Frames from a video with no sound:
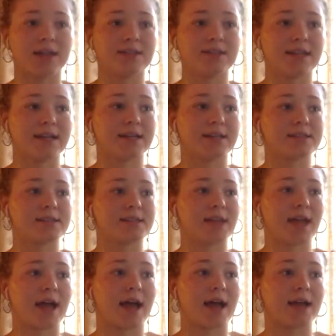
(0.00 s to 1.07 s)
danced
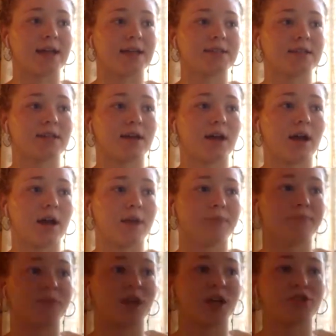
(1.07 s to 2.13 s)
at a
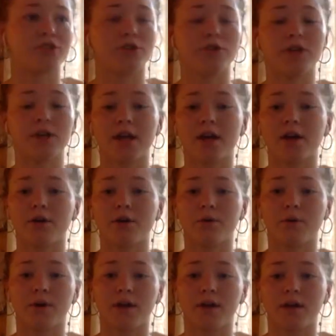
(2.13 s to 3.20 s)

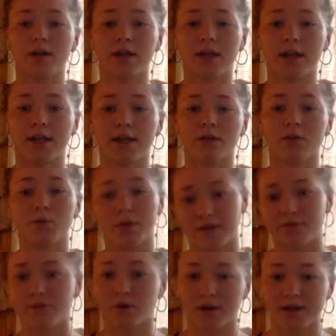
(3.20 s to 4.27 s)
studio in Wake
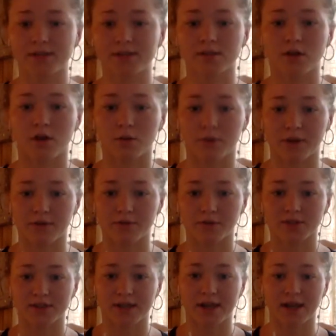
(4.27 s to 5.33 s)
Forest called Wake
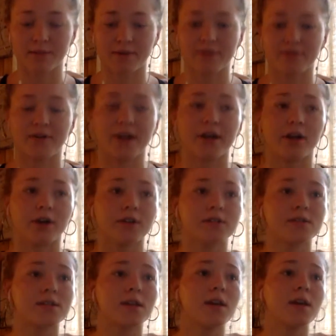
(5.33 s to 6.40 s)
Forest Academy of Fine
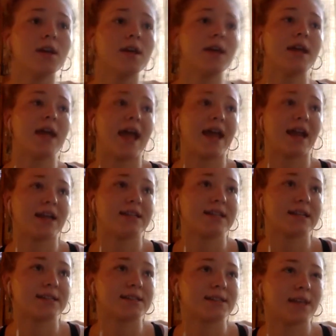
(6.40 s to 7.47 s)
Arts. And I
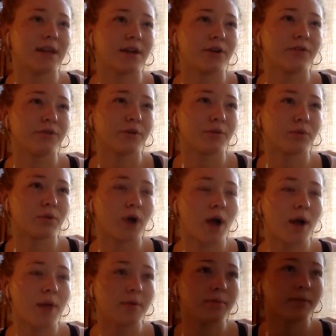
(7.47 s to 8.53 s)
danced there for
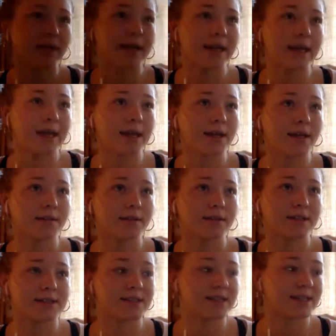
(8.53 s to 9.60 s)
probably,
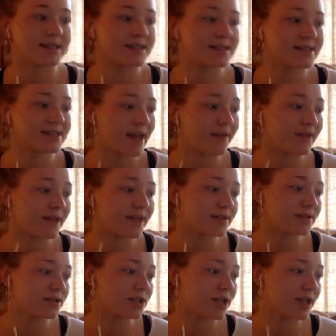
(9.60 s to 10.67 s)
let's see,
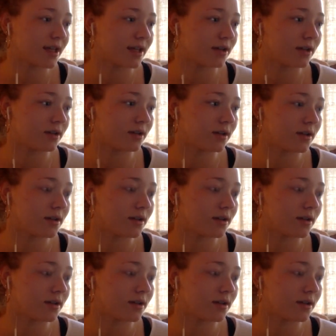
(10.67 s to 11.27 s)
7 till